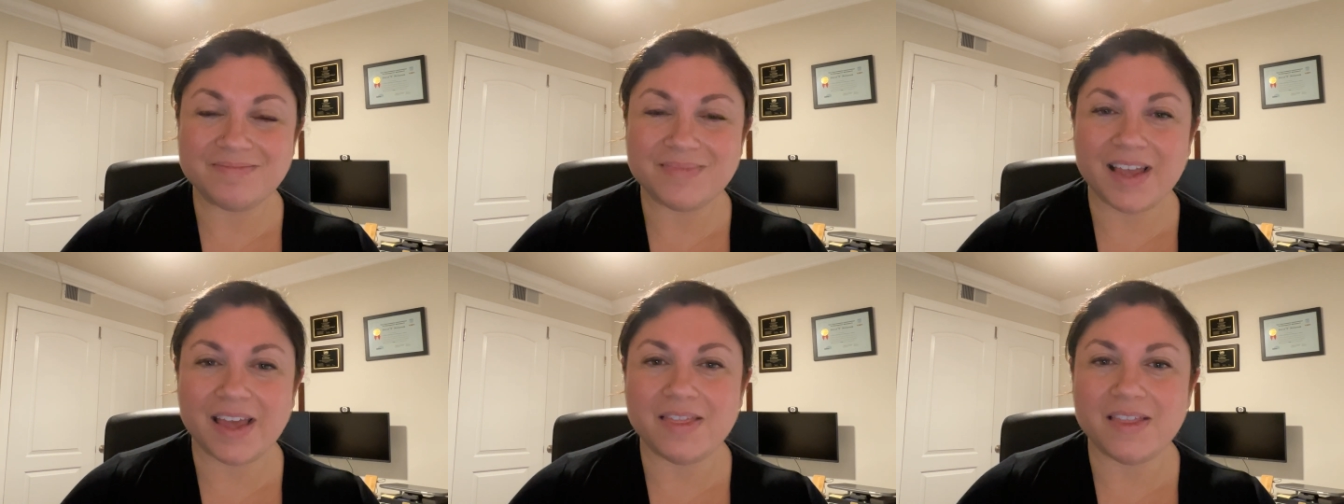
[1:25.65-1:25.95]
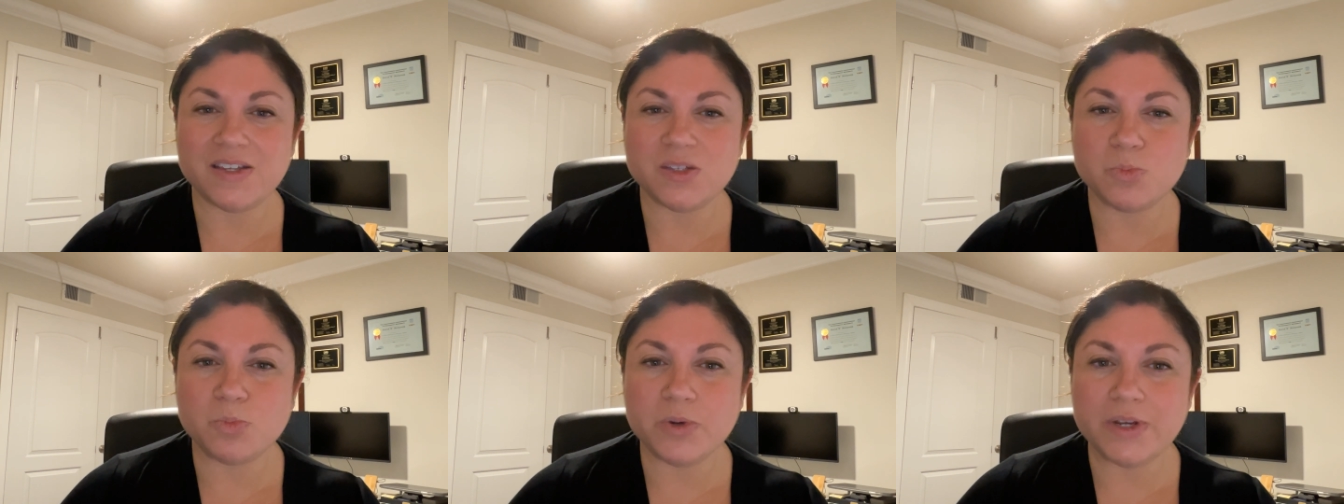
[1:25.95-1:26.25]
And
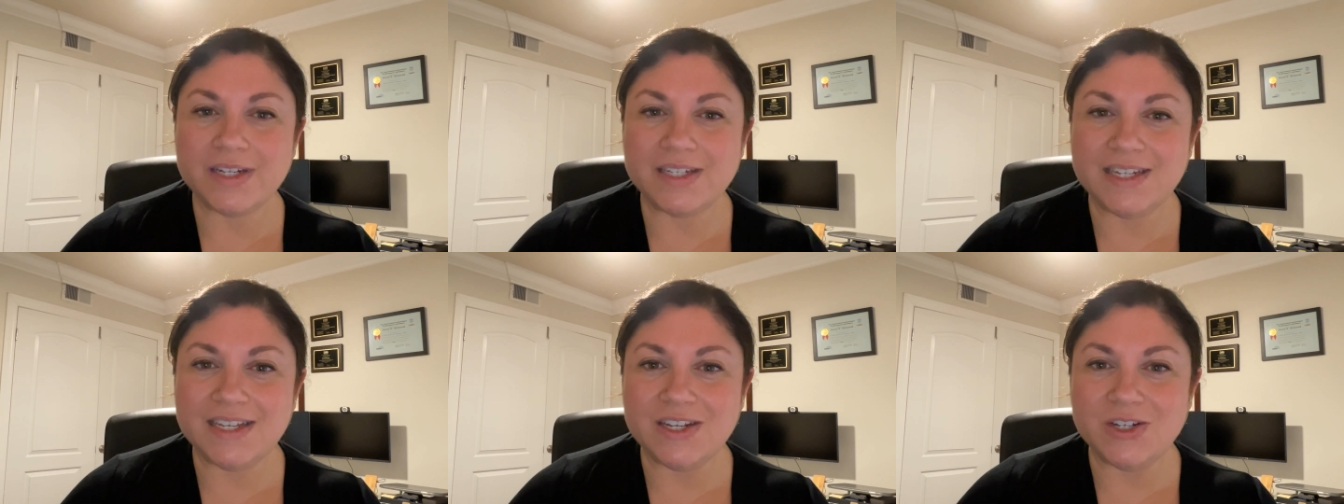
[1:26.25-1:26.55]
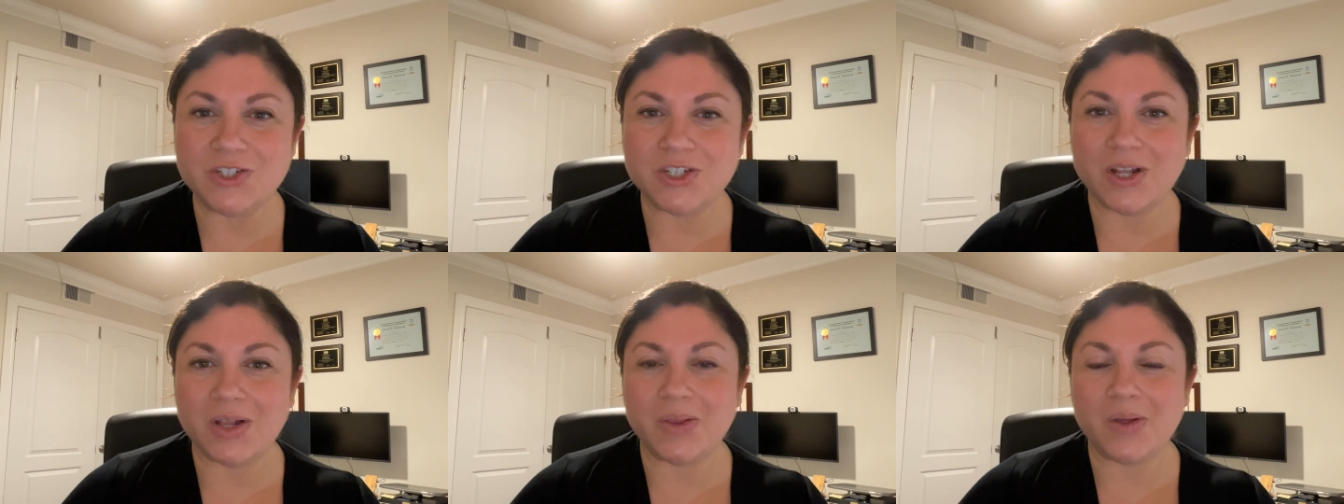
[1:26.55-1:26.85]
this Briti
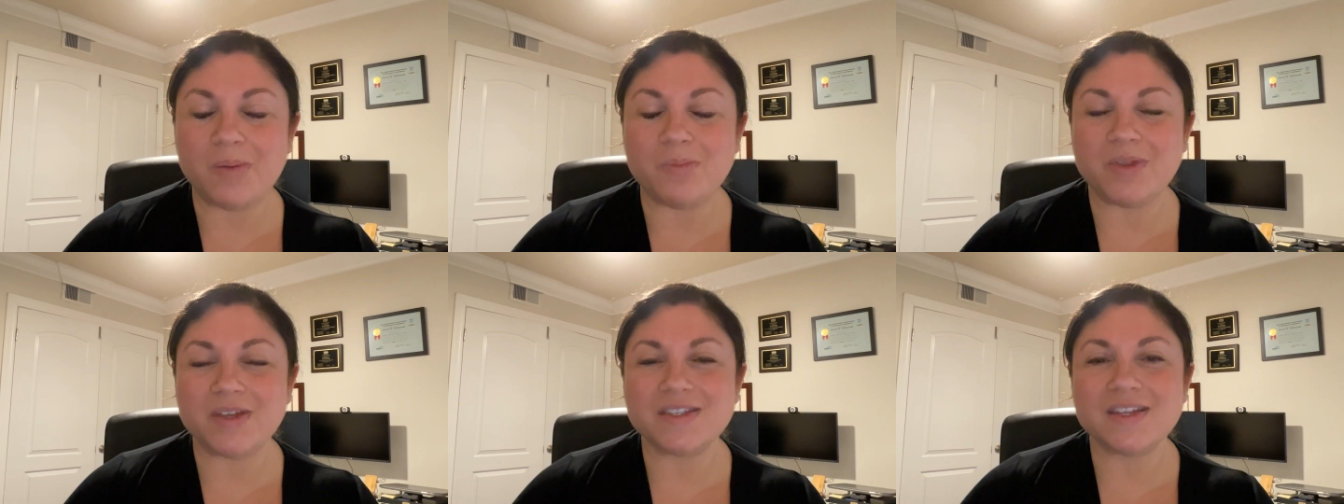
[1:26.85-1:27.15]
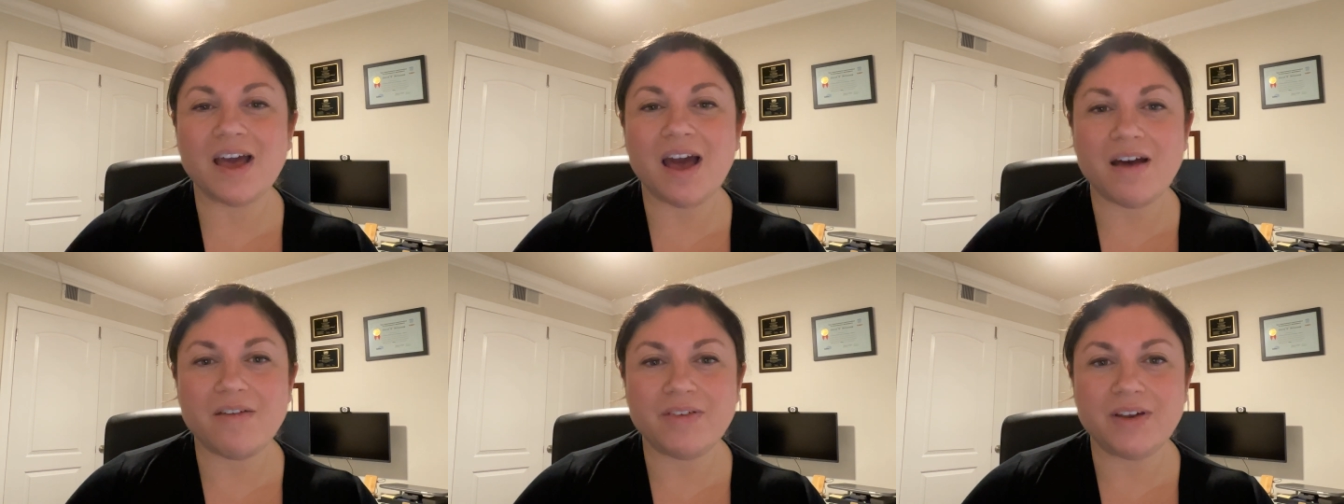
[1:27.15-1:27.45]
Shalom, this
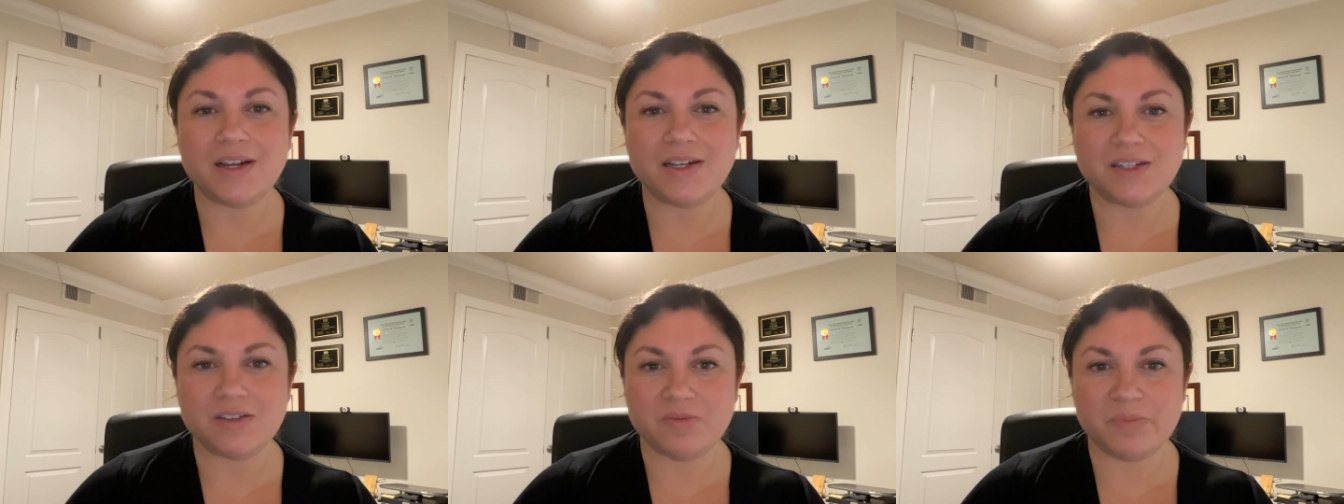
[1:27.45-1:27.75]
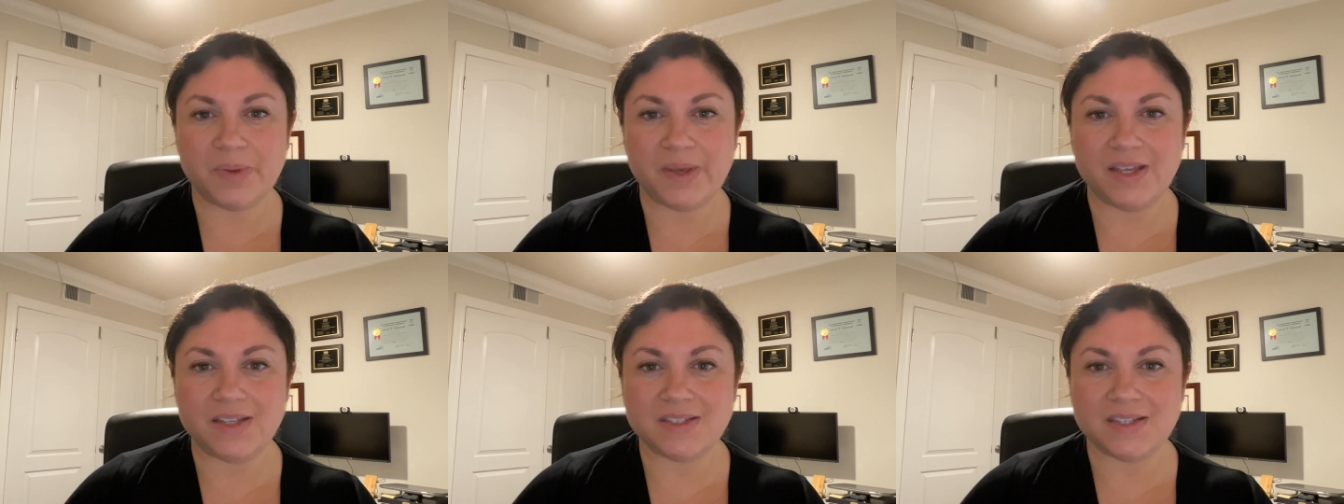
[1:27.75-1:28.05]
covenant of
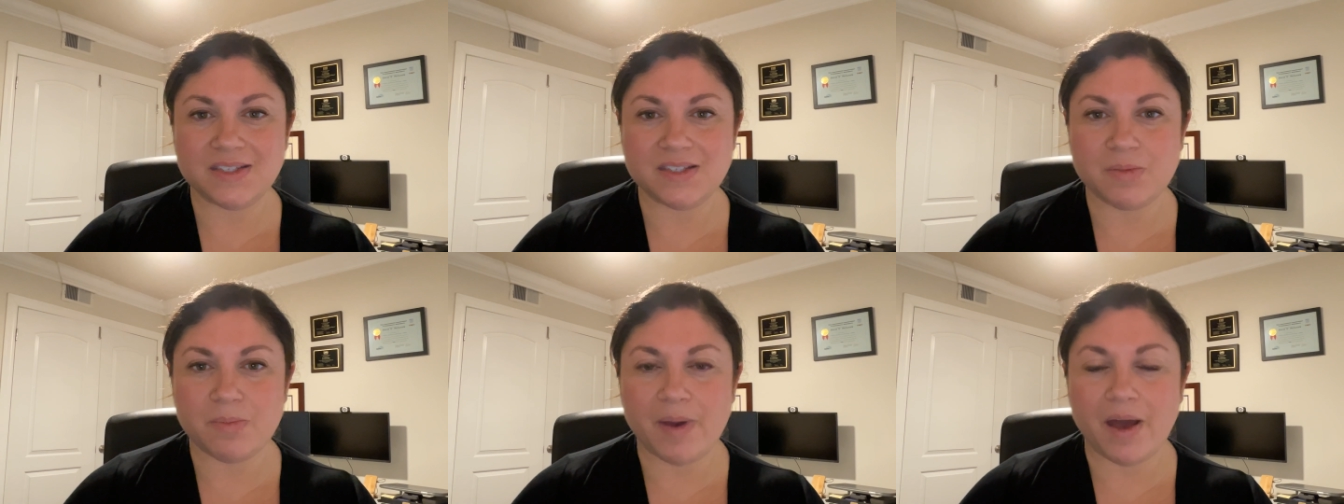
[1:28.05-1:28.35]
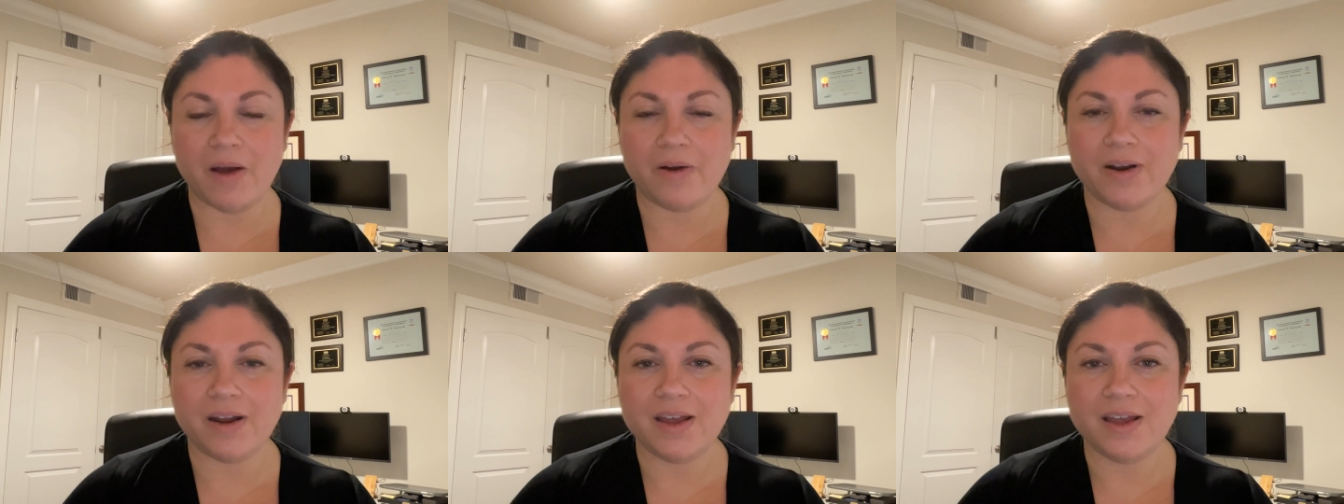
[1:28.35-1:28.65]
peace, is
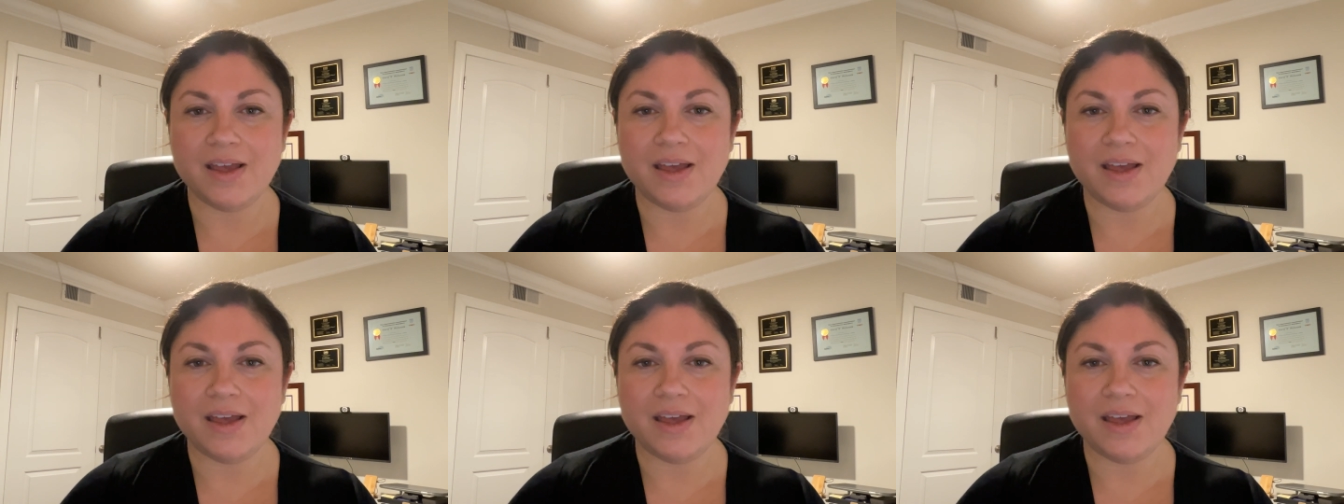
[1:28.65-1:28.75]
about